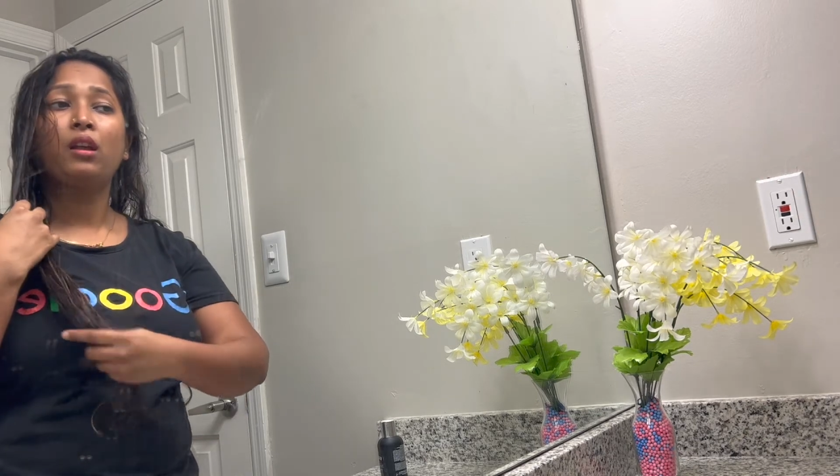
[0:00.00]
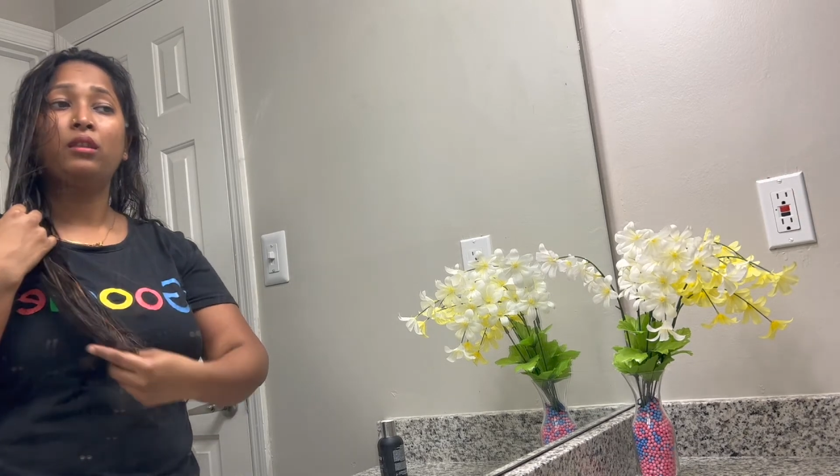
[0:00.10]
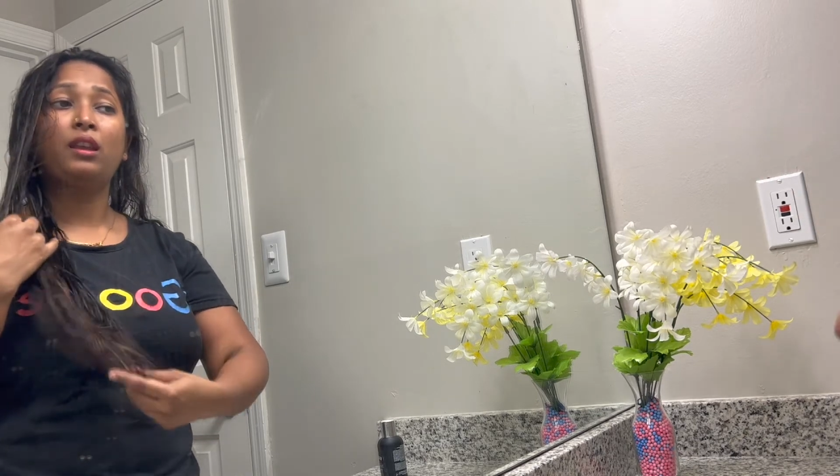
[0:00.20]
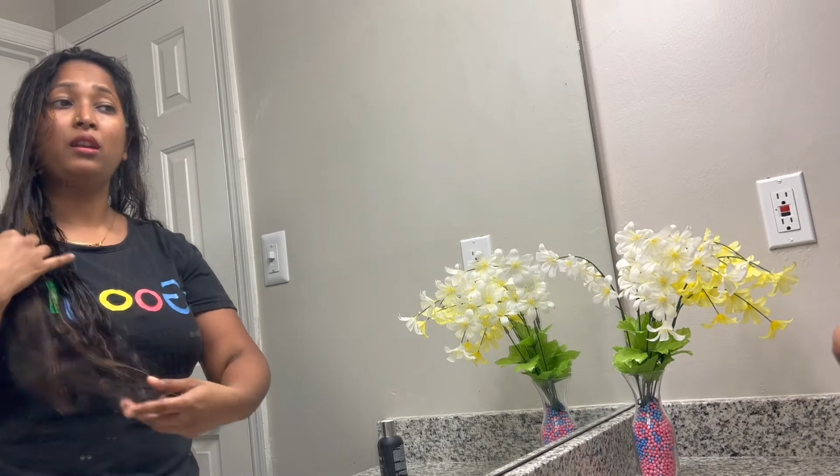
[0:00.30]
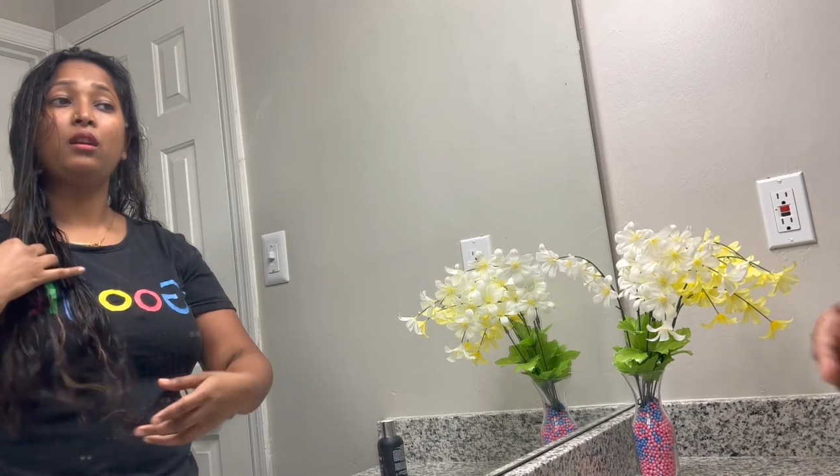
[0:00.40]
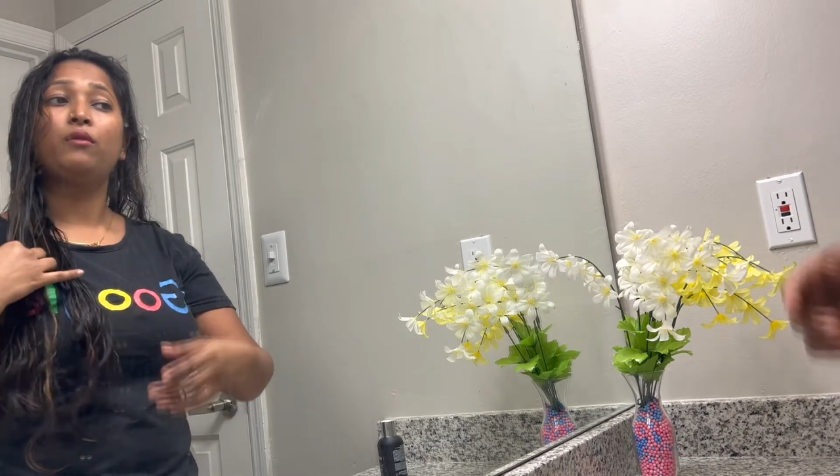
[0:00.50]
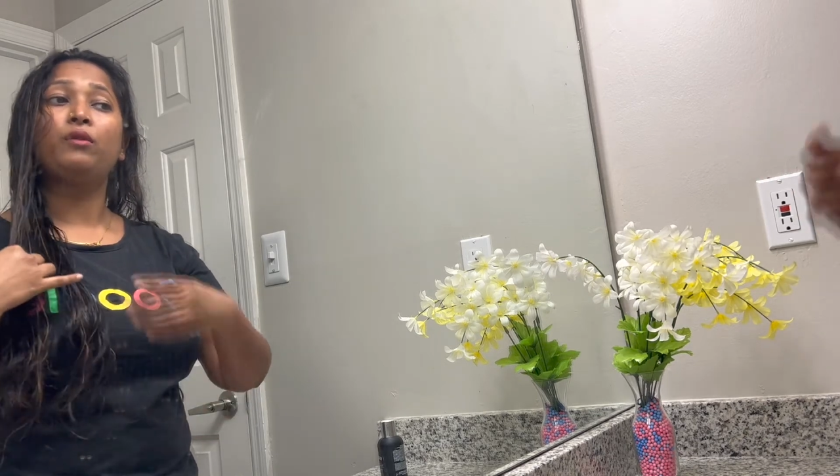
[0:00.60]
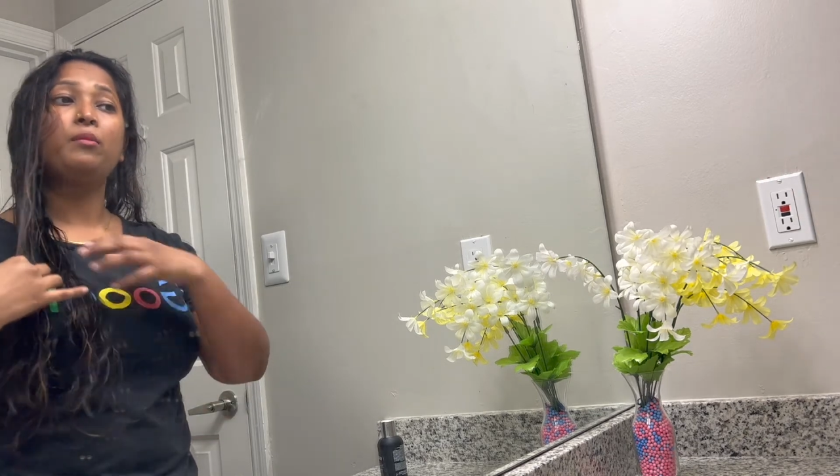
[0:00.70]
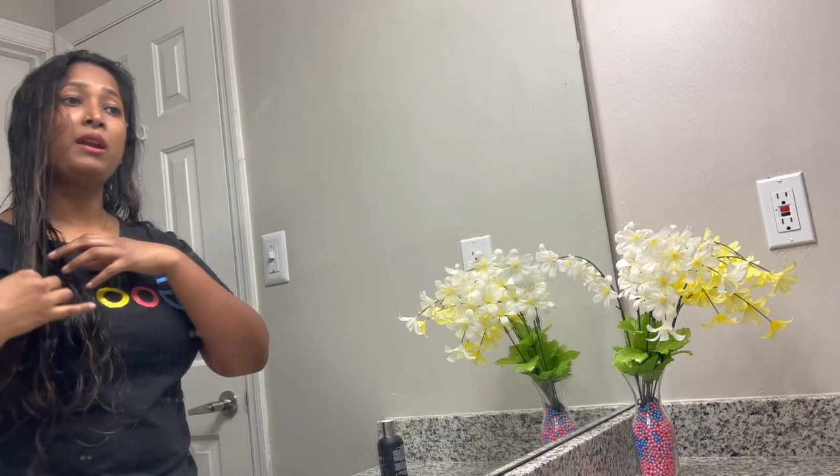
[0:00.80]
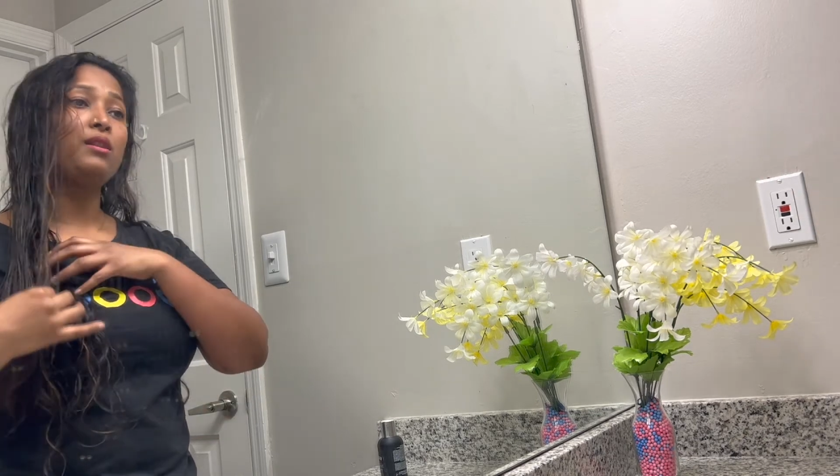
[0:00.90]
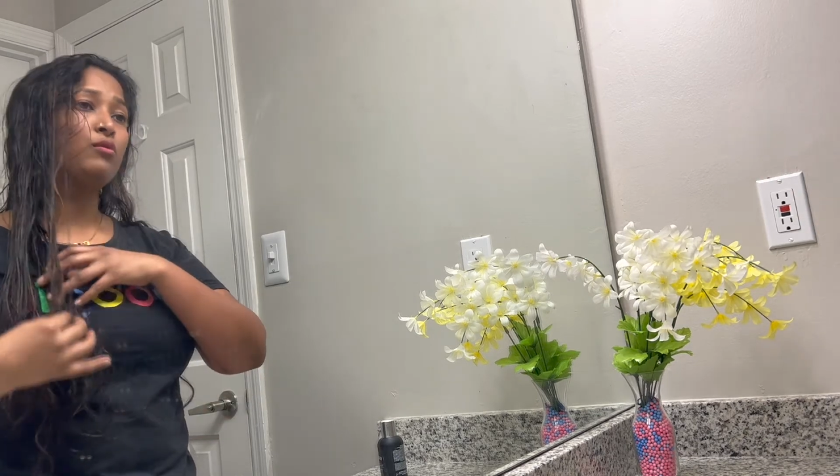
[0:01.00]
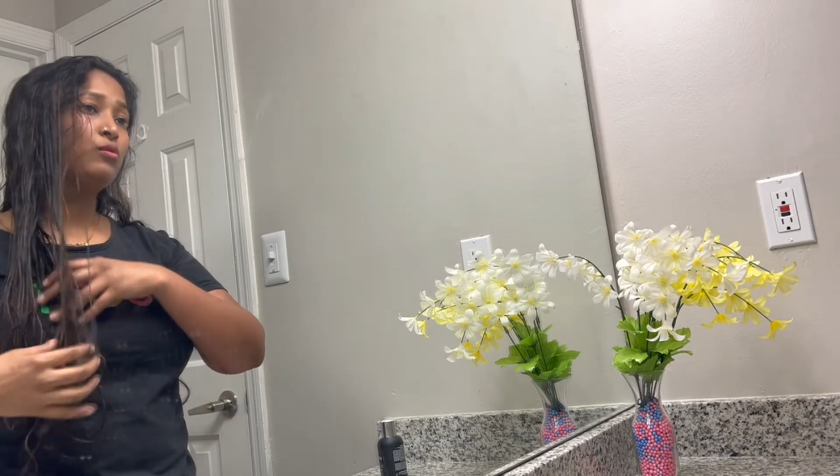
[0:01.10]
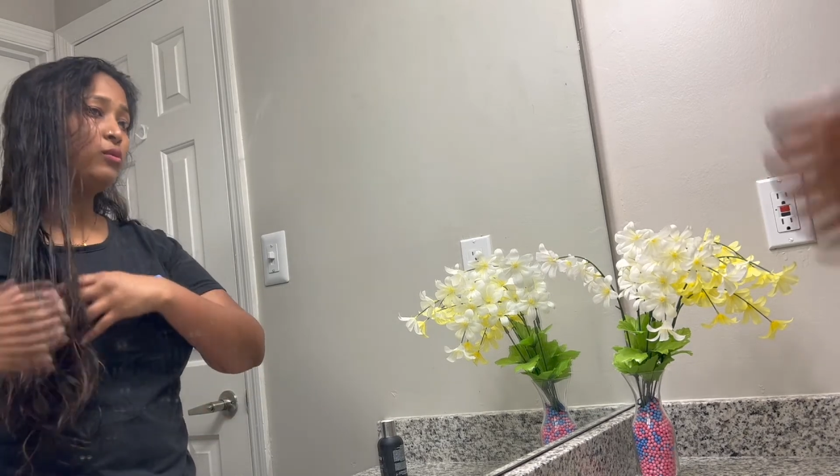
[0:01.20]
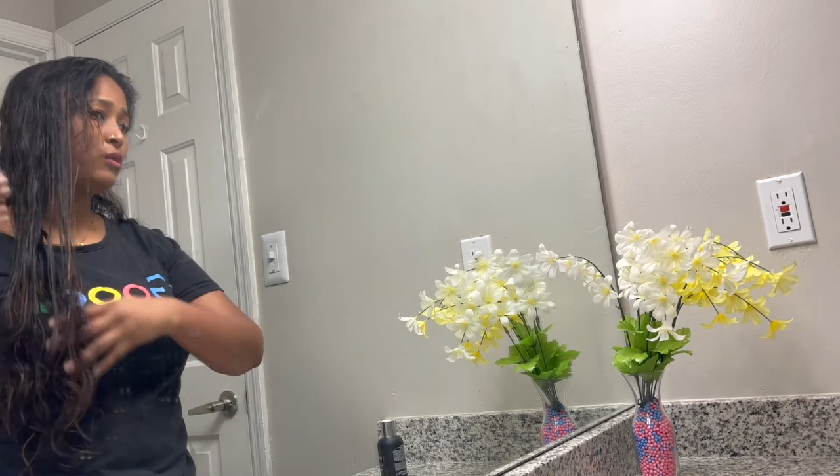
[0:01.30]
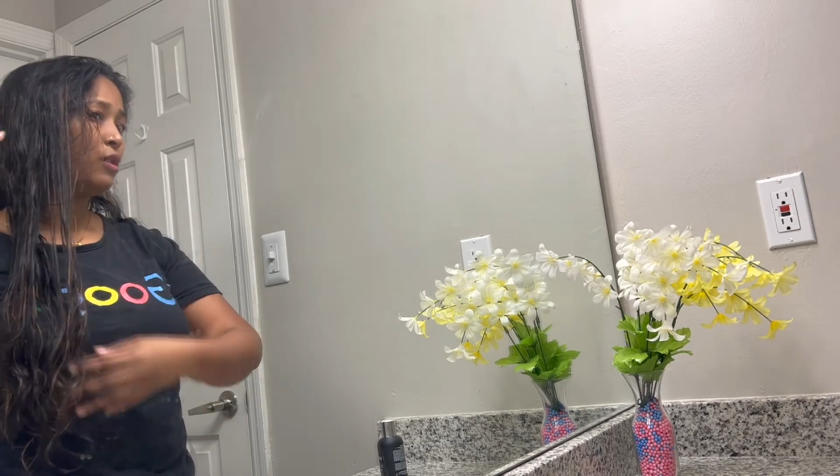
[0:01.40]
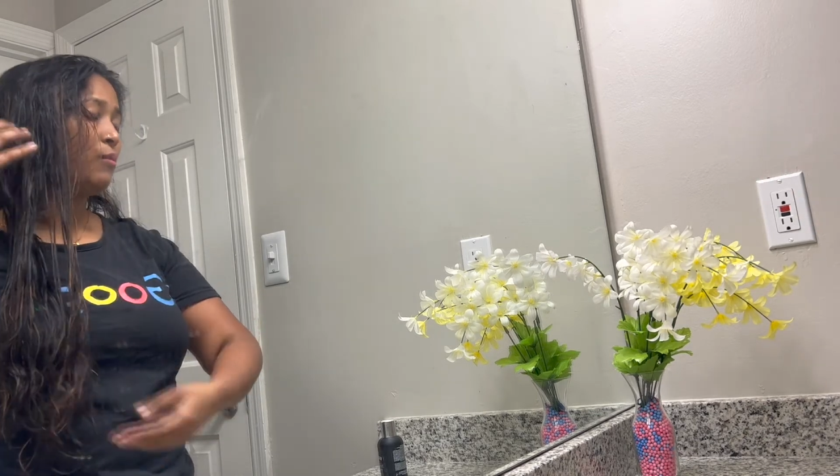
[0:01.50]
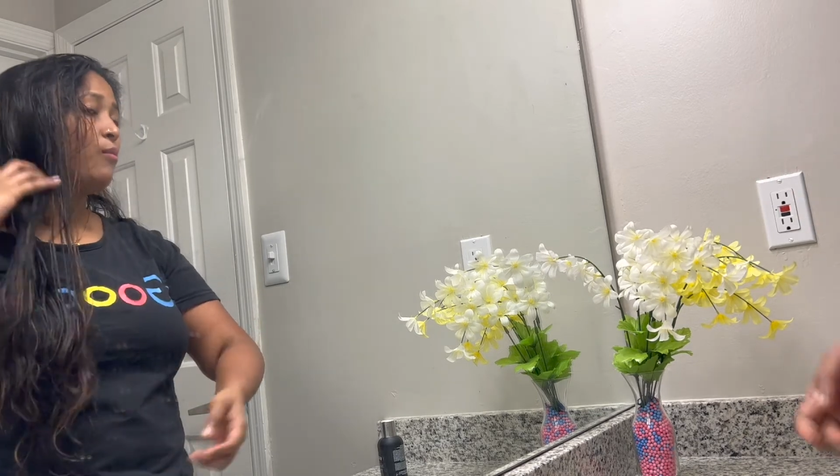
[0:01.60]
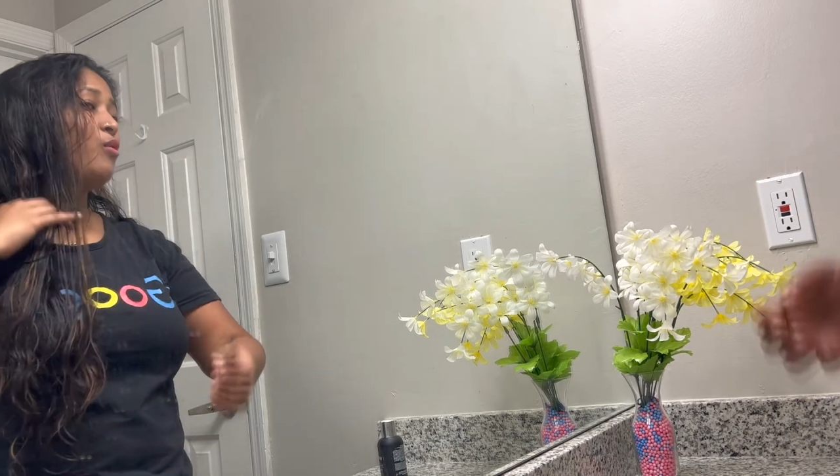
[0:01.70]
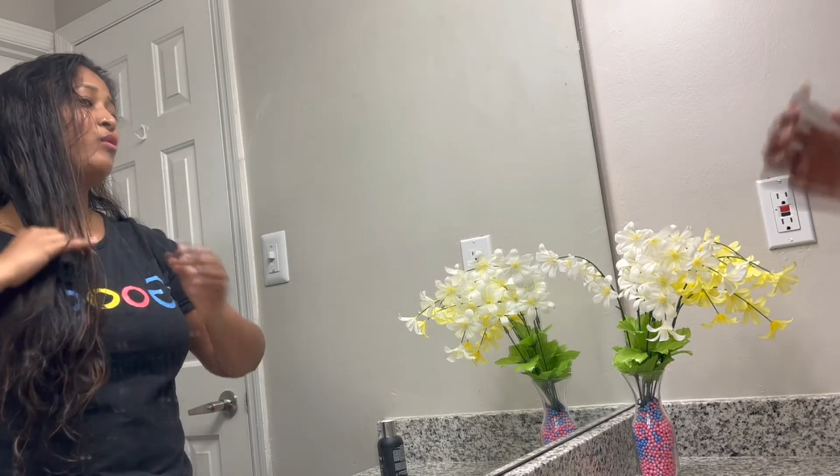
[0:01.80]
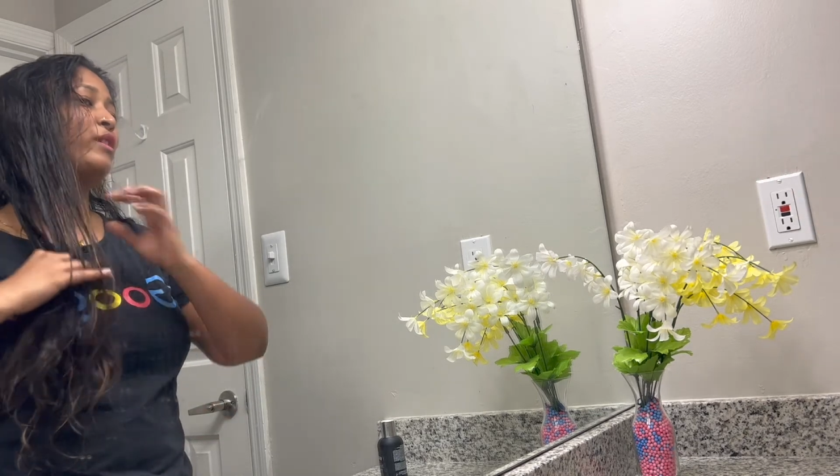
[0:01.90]
then we might lose
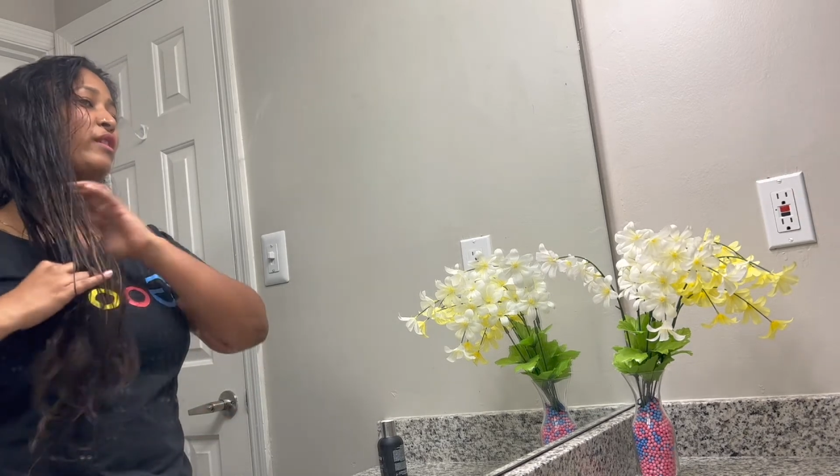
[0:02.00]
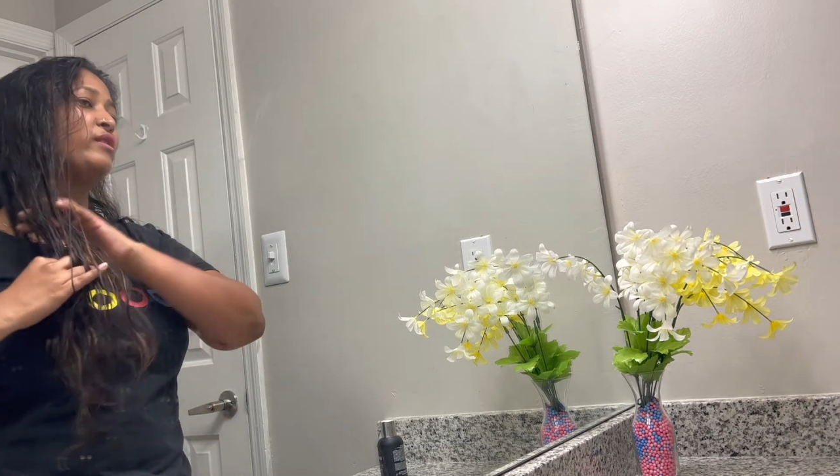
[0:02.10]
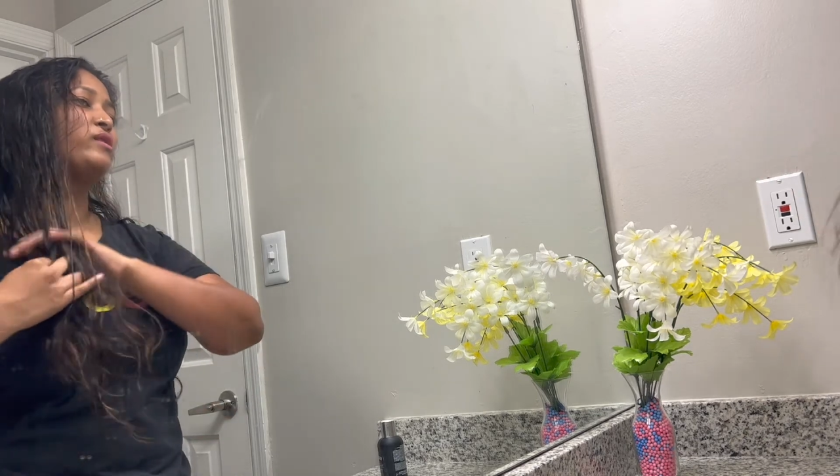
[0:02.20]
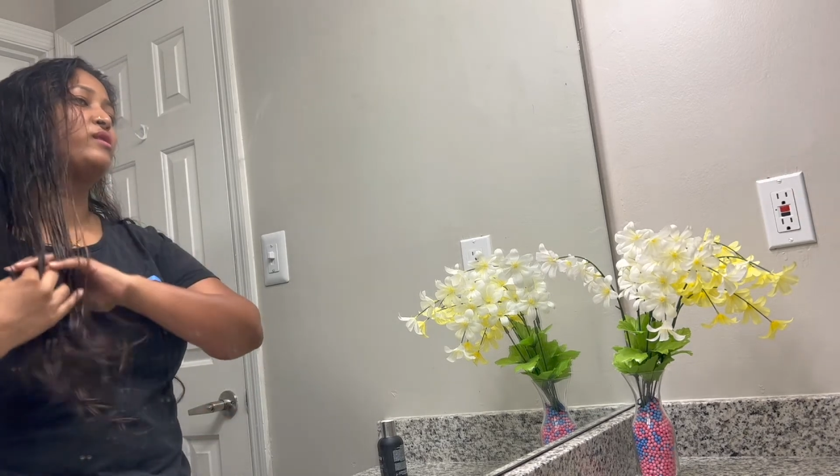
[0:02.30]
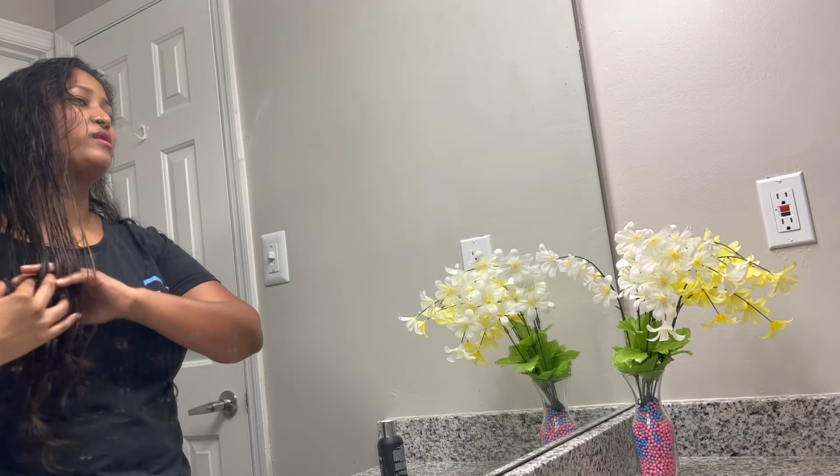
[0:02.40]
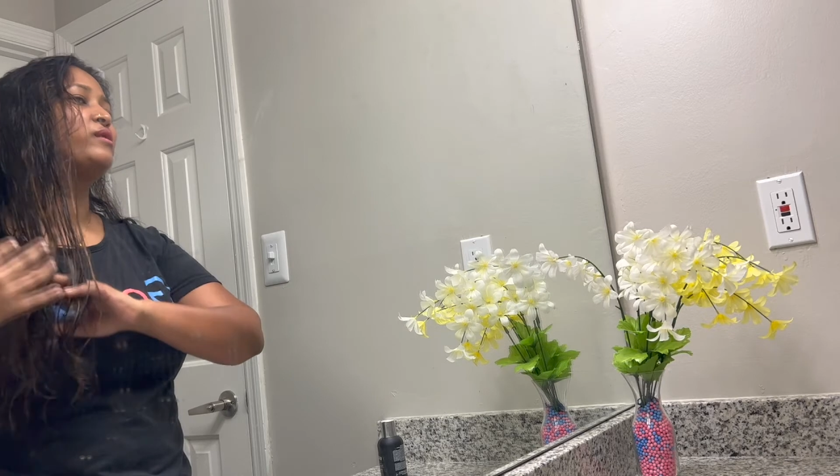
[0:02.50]
more hairs.